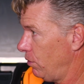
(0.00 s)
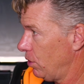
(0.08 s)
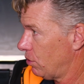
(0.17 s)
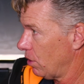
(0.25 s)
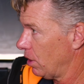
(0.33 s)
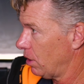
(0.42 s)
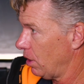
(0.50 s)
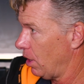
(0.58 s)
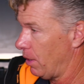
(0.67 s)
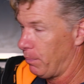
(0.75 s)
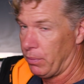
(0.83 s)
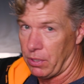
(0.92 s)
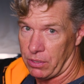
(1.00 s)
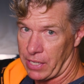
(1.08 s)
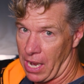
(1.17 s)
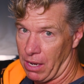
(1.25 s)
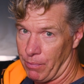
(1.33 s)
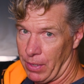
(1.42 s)
the truck up to
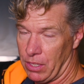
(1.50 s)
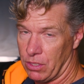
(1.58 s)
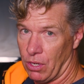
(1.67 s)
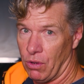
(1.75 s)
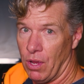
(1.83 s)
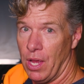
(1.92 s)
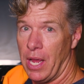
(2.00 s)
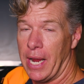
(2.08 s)
Sacramento